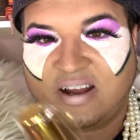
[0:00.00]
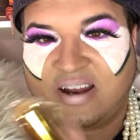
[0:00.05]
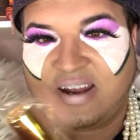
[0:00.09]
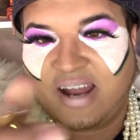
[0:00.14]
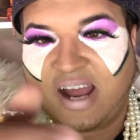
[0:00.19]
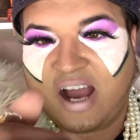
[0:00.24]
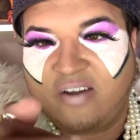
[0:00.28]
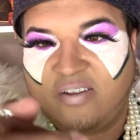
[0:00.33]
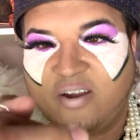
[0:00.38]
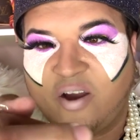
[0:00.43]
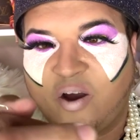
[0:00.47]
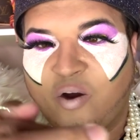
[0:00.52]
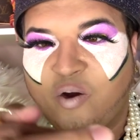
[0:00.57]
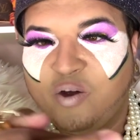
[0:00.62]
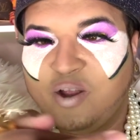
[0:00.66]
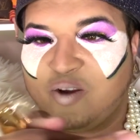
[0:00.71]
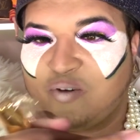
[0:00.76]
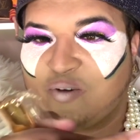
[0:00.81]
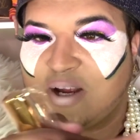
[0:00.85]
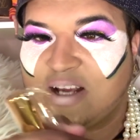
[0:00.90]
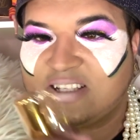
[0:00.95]
Now, the
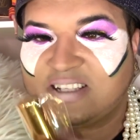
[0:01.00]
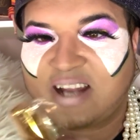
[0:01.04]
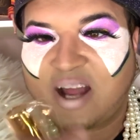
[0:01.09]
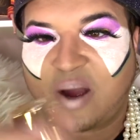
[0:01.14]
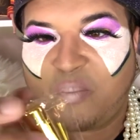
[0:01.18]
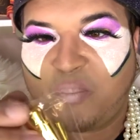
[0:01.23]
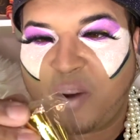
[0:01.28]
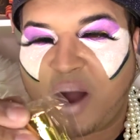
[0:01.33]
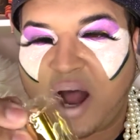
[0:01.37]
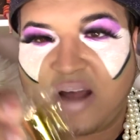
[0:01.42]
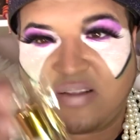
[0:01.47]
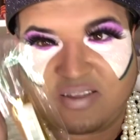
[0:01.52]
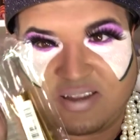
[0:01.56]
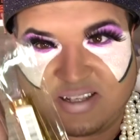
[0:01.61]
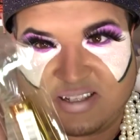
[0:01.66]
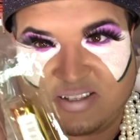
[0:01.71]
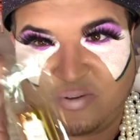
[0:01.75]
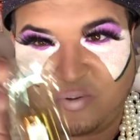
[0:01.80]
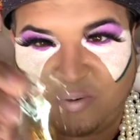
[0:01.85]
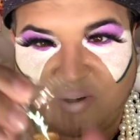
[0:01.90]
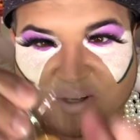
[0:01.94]
only reason I bought
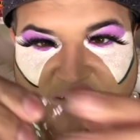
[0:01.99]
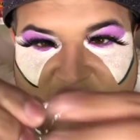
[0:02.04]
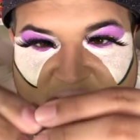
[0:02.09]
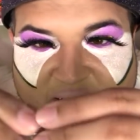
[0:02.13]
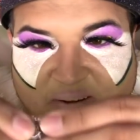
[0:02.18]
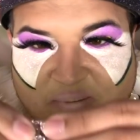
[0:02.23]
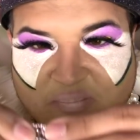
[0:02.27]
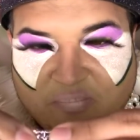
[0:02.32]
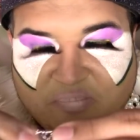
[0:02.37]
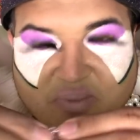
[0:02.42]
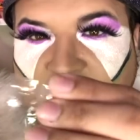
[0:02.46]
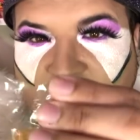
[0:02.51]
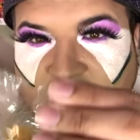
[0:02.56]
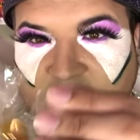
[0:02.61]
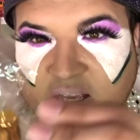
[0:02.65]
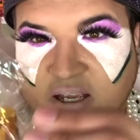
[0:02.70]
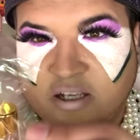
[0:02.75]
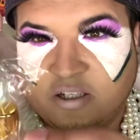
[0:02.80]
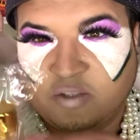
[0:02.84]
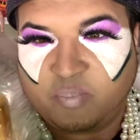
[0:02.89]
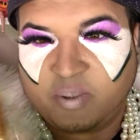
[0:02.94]
this one
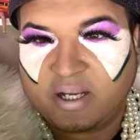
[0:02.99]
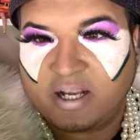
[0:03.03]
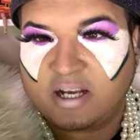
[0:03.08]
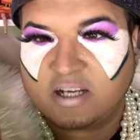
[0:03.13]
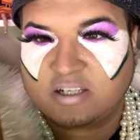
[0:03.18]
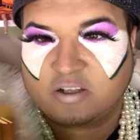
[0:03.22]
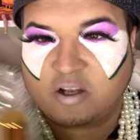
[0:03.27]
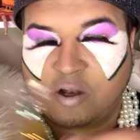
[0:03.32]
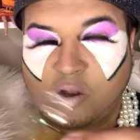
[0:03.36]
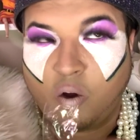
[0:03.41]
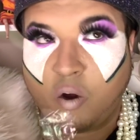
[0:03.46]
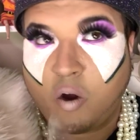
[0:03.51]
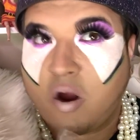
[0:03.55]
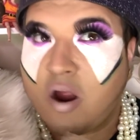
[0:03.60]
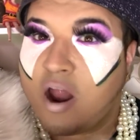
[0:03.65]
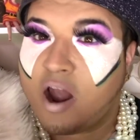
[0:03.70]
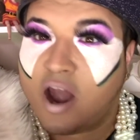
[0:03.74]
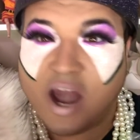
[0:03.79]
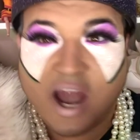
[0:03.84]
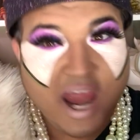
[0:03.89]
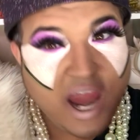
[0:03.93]
is because
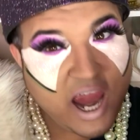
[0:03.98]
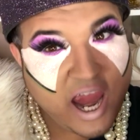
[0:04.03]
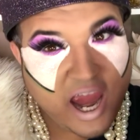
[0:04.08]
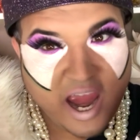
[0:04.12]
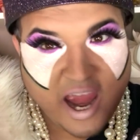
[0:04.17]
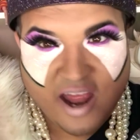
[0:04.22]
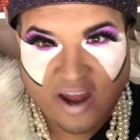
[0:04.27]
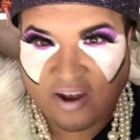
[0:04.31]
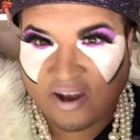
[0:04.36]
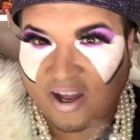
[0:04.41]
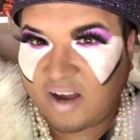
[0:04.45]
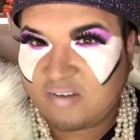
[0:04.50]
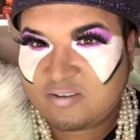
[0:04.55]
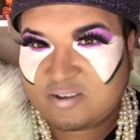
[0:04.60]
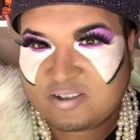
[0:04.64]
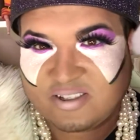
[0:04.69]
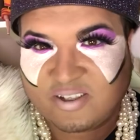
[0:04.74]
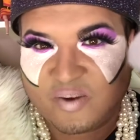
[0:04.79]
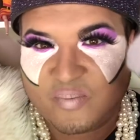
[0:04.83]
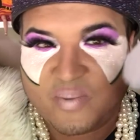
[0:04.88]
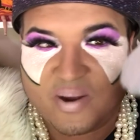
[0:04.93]
Laura Lee, love her
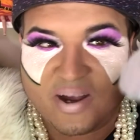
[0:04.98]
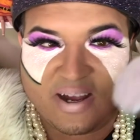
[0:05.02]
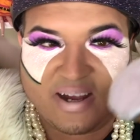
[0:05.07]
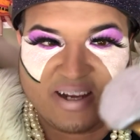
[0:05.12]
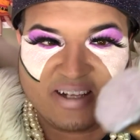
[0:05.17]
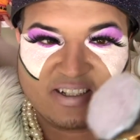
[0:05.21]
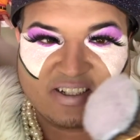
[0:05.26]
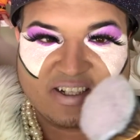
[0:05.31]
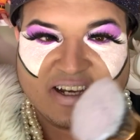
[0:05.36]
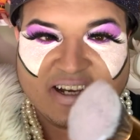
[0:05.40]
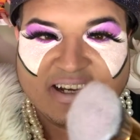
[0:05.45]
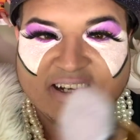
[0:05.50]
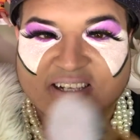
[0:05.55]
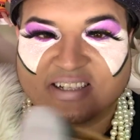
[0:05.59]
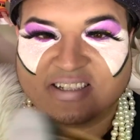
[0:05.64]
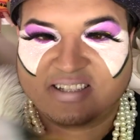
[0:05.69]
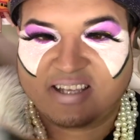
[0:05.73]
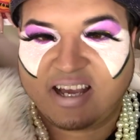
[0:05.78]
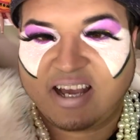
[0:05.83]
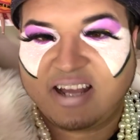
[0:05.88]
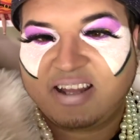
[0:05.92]
so much,
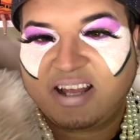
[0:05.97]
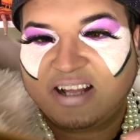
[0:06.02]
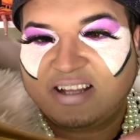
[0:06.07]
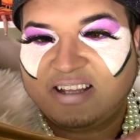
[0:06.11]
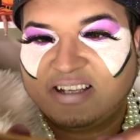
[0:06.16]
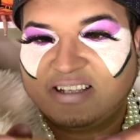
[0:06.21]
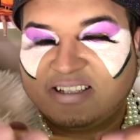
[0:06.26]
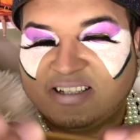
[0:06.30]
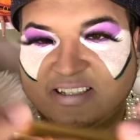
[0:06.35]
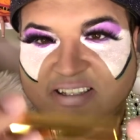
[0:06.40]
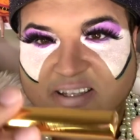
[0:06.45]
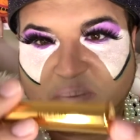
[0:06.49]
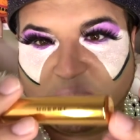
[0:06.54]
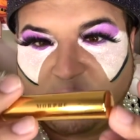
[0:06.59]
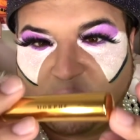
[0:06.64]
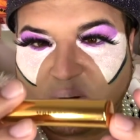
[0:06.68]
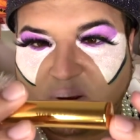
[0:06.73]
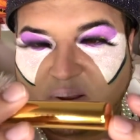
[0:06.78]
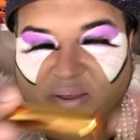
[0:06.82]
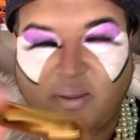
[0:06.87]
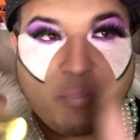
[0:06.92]
said that this is the,
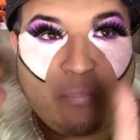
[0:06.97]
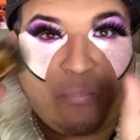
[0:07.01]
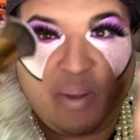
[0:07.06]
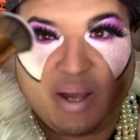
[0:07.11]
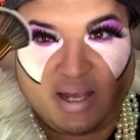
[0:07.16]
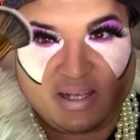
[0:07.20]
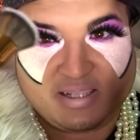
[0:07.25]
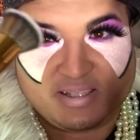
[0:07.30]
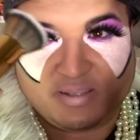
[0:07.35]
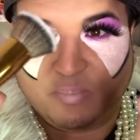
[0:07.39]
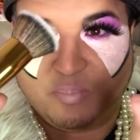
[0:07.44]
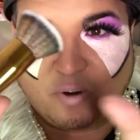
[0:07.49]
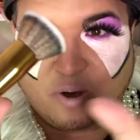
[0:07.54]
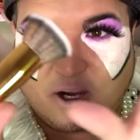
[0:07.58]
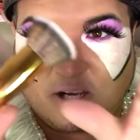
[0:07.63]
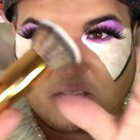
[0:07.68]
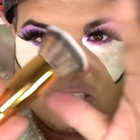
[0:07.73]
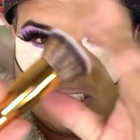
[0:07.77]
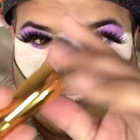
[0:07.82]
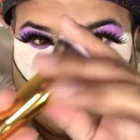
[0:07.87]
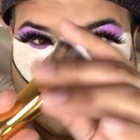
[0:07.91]
the best
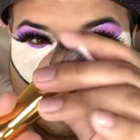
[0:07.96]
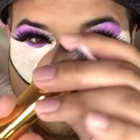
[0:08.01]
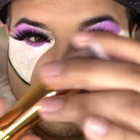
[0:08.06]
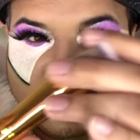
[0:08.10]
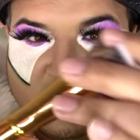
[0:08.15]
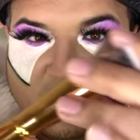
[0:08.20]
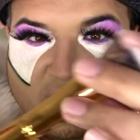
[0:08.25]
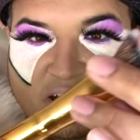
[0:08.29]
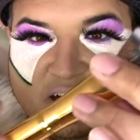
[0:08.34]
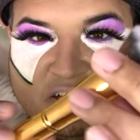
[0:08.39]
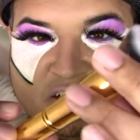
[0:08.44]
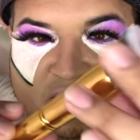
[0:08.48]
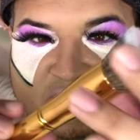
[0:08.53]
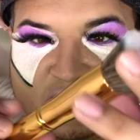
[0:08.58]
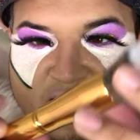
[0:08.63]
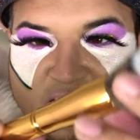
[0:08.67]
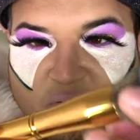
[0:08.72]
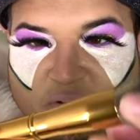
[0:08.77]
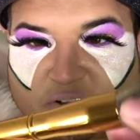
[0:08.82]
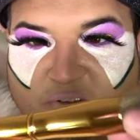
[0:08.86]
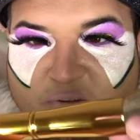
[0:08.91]
brush. She
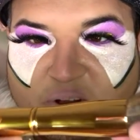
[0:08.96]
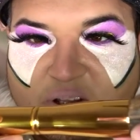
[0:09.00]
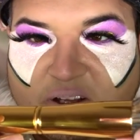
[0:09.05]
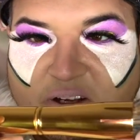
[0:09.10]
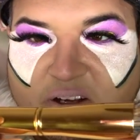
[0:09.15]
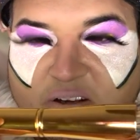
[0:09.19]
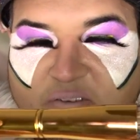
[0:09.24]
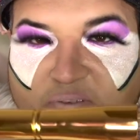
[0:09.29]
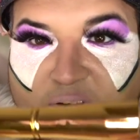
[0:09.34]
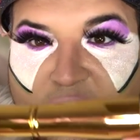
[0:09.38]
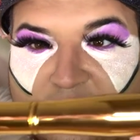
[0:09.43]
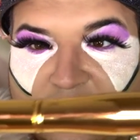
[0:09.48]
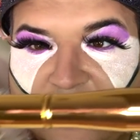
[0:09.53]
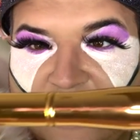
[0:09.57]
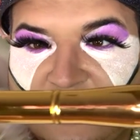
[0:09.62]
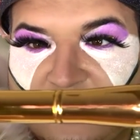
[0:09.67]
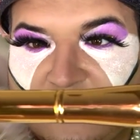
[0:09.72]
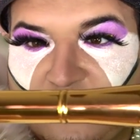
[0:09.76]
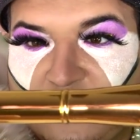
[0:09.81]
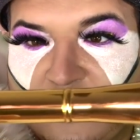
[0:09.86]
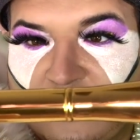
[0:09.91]
said it was a really good
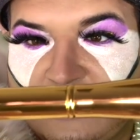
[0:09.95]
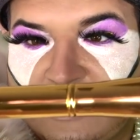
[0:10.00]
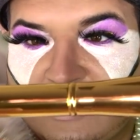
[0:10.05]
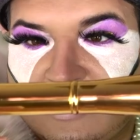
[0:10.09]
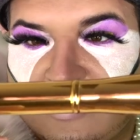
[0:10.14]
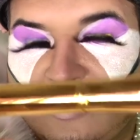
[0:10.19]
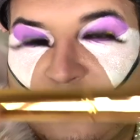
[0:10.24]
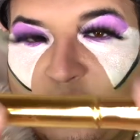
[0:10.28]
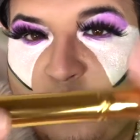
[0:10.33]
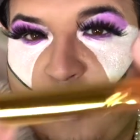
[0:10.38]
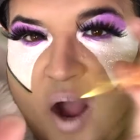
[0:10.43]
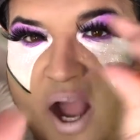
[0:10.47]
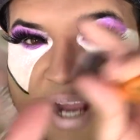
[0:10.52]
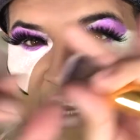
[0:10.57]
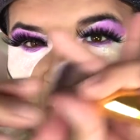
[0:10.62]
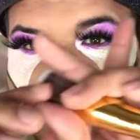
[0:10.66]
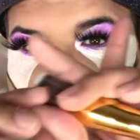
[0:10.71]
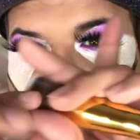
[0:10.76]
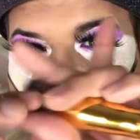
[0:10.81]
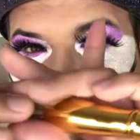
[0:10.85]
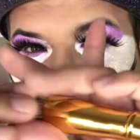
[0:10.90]
foundation brush. This is the
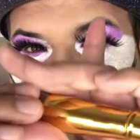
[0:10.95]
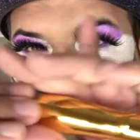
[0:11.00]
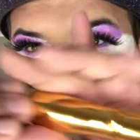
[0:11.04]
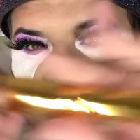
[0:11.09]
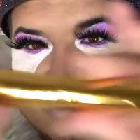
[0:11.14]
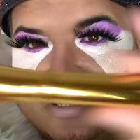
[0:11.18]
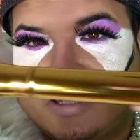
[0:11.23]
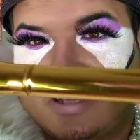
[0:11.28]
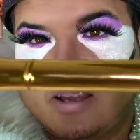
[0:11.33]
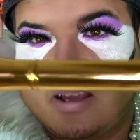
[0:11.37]
Y6